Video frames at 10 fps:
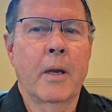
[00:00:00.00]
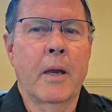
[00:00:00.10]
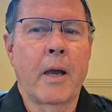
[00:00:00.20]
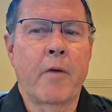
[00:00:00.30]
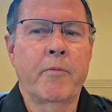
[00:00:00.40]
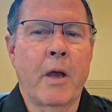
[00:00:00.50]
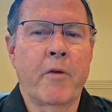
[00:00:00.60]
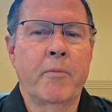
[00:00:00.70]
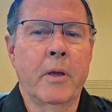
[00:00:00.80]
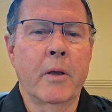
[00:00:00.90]

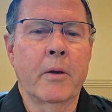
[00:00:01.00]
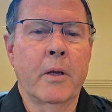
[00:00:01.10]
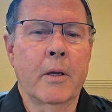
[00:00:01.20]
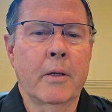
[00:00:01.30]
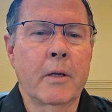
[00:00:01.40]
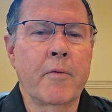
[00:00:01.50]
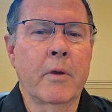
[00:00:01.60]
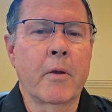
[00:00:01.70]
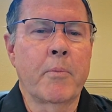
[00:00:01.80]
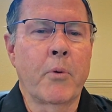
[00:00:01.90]

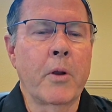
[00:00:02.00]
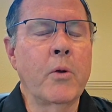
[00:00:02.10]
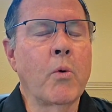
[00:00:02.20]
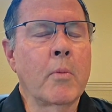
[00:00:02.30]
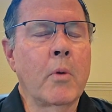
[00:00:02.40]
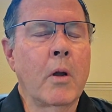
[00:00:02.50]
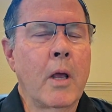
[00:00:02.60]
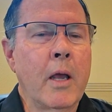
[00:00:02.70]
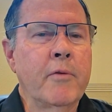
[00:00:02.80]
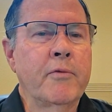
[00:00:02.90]
living a pretty normal
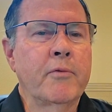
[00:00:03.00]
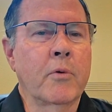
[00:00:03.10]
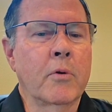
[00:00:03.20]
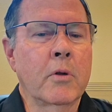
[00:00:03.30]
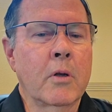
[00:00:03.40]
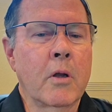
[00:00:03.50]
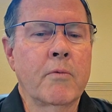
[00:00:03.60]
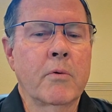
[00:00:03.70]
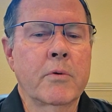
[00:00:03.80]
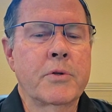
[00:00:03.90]
life for a little
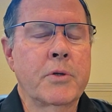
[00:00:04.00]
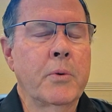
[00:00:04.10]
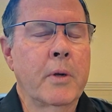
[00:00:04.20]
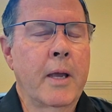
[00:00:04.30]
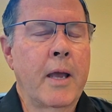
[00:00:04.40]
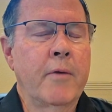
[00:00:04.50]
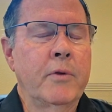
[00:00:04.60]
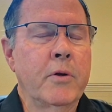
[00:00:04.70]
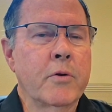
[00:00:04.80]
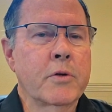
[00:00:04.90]
over
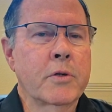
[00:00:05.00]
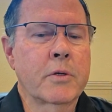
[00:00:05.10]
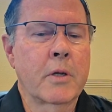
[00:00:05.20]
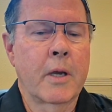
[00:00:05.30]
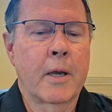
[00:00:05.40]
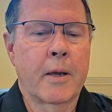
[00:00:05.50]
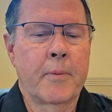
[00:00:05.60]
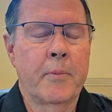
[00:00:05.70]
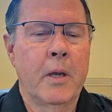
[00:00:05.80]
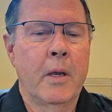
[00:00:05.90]
2.5 years.
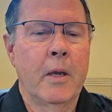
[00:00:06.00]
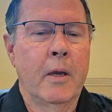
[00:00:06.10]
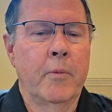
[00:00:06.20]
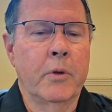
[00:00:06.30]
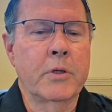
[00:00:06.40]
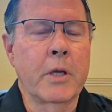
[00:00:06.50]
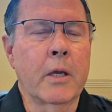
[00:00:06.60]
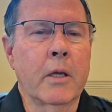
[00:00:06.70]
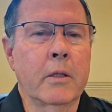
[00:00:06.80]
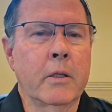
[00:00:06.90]
Been
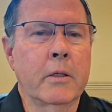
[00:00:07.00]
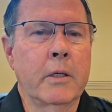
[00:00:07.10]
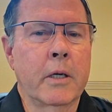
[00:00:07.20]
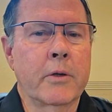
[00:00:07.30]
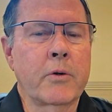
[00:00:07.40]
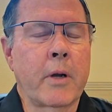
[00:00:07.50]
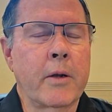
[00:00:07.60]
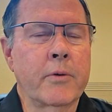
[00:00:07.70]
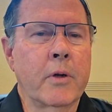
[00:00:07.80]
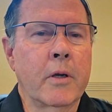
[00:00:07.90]
taking the
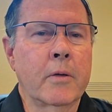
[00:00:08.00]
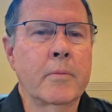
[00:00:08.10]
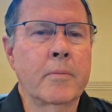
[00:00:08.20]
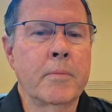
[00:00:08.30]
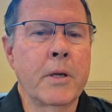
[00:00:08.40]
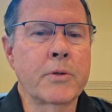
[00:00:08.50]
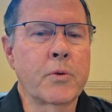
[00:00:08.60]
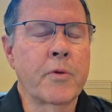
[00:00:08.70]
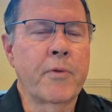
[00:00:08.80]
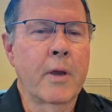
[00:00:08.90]
trial drug
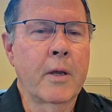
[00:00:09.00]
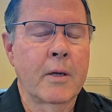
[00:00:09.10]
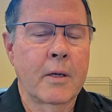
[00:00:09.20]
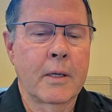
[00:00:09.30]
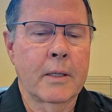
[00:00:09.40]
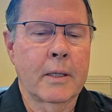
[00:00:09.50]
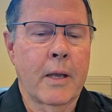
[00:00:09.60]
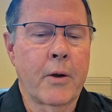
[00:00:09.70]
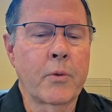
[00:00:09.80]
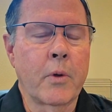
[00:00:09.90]
Belzutifan,
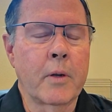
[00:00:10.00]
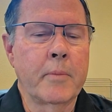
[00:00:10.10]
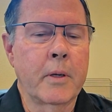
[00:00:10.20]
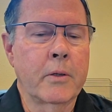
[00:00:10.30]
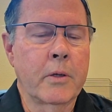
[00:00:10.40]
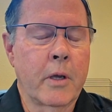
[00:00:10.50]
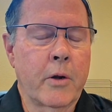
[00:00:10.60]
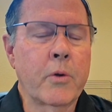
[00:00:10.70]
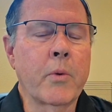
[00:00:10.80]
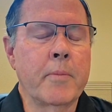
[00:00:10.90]

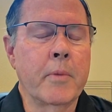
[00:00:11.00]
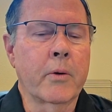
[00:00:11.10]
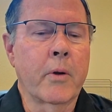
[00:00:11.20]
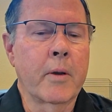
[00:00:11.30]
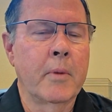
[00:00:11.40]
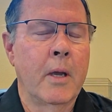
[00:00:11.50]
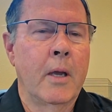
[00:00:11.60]
120 milligram,